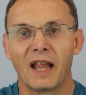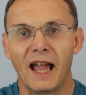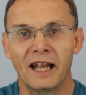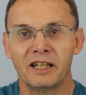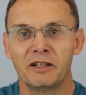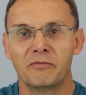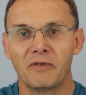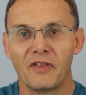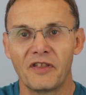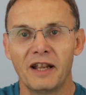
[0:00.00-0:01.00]
and you
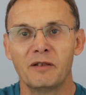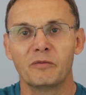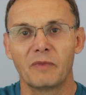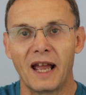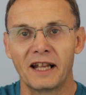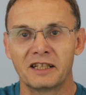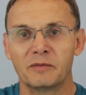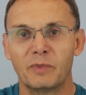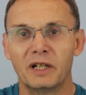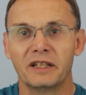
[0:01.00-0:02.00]
then had to
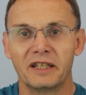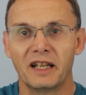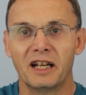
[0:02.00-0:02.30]
buy the